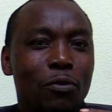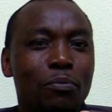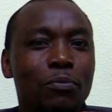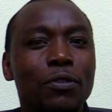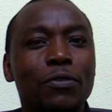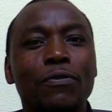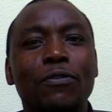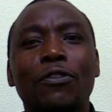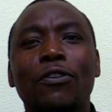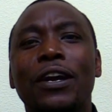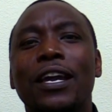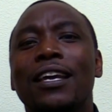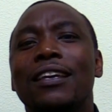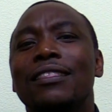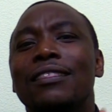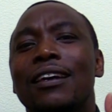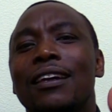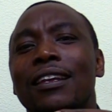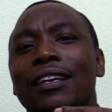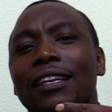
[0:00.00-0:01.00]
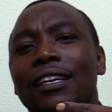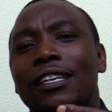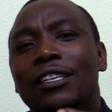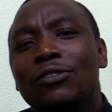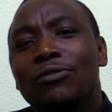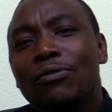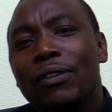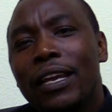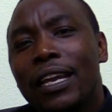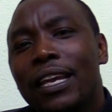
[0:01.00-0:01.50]
before entering
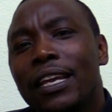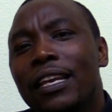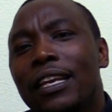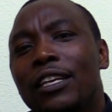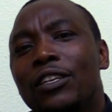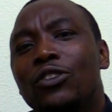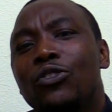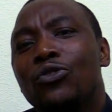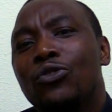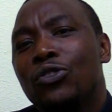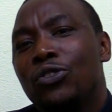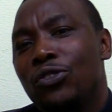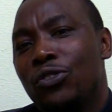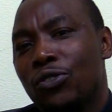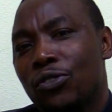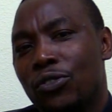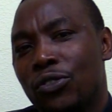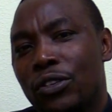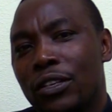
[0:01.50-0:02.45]
into any union,